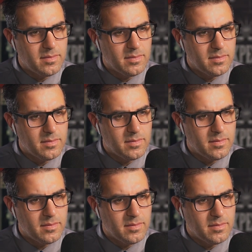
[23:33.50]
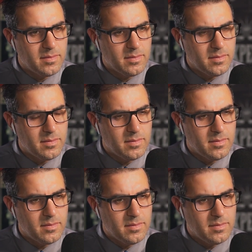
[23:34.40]

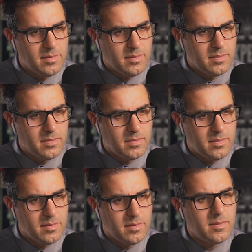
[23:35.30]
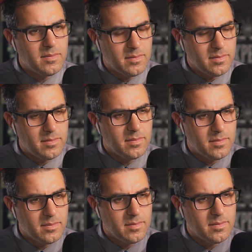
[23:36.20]

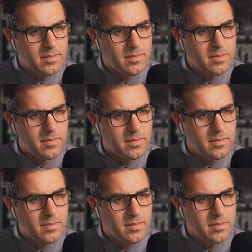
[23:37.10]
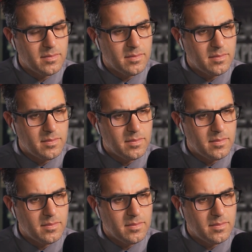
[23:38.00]
The person shown says nothing.